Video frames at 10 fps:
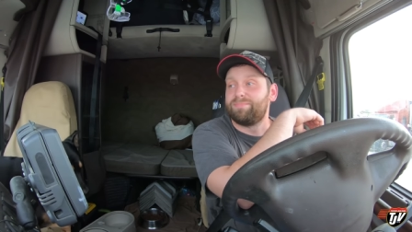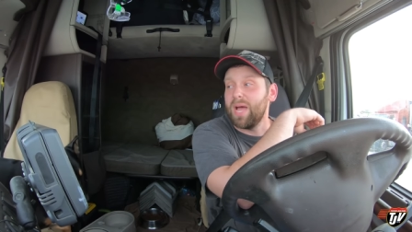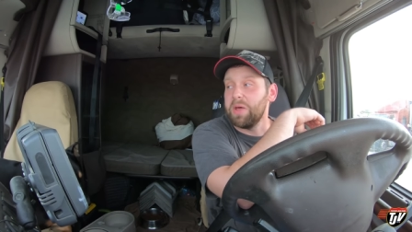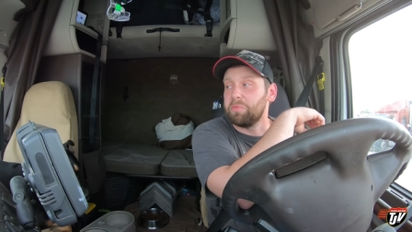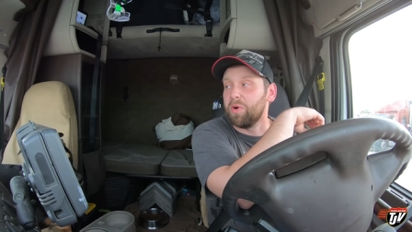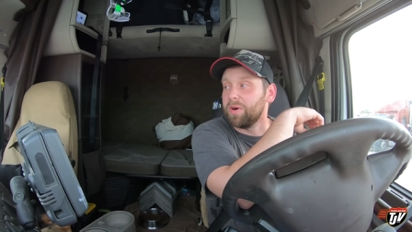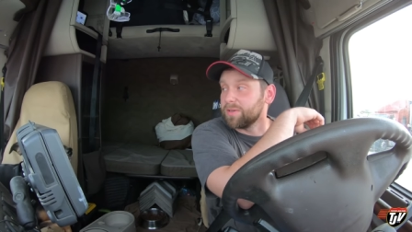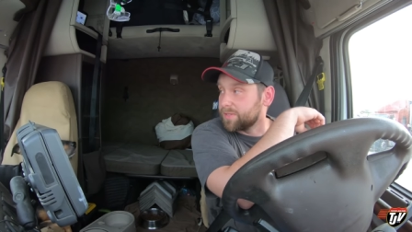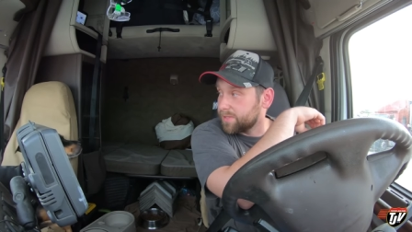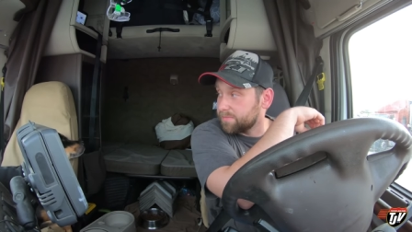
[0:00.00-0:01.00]
Bad
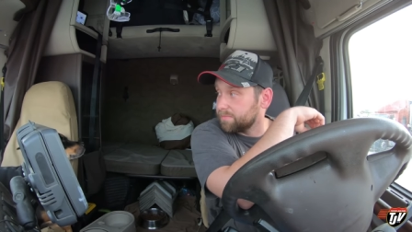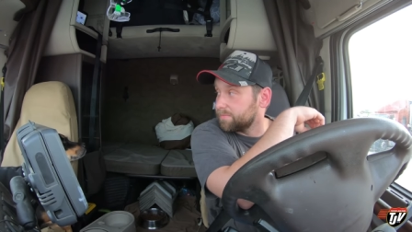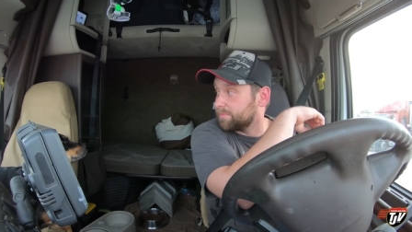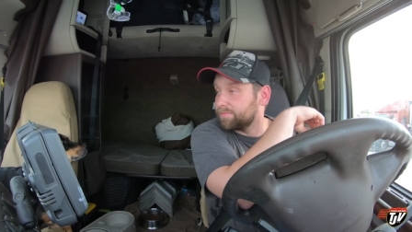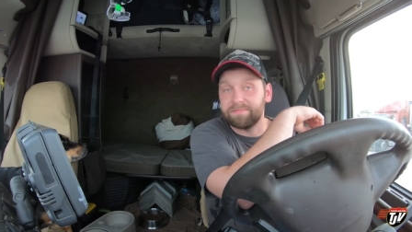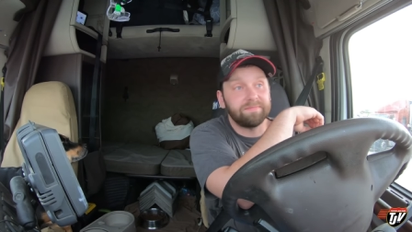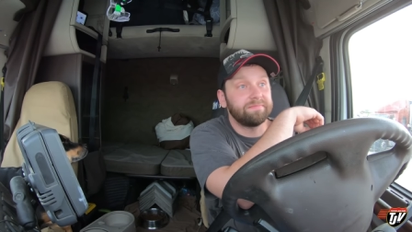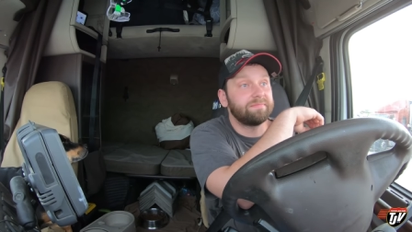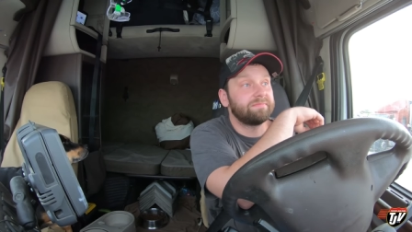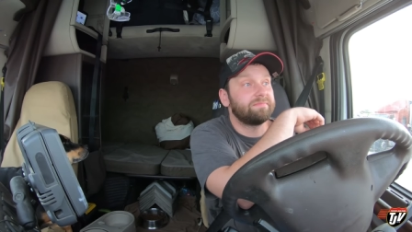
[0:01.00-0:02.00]
words.
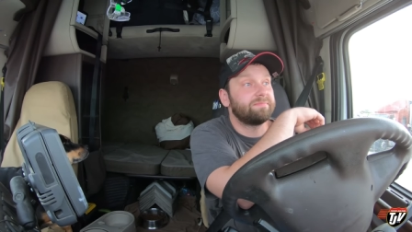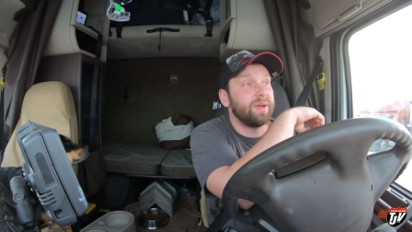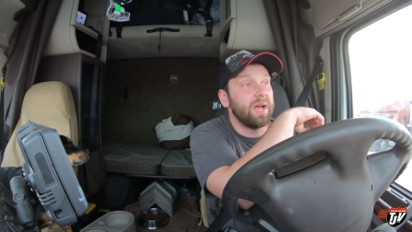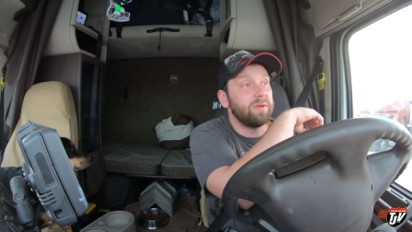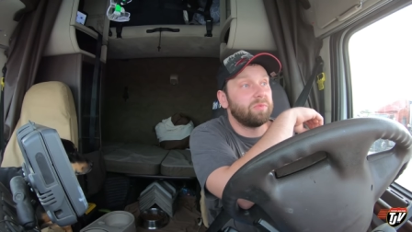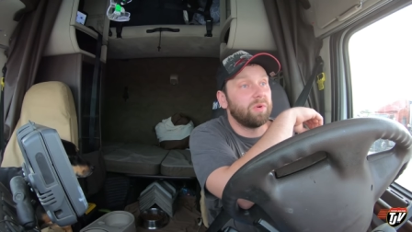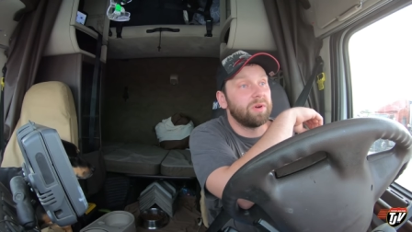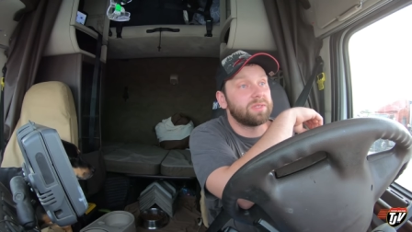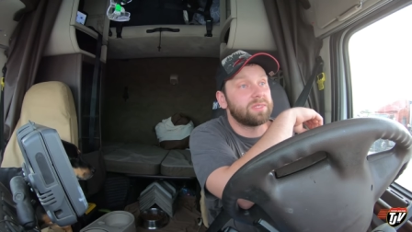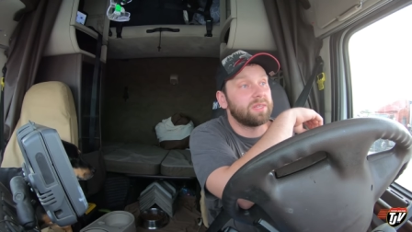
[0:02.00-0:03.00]
Bad
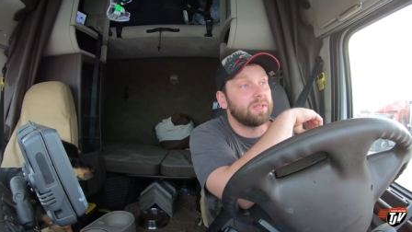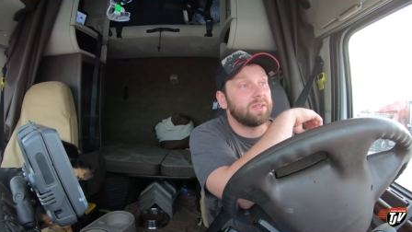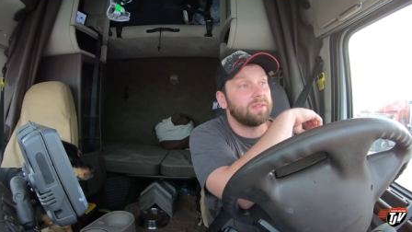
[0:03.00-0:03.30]
words.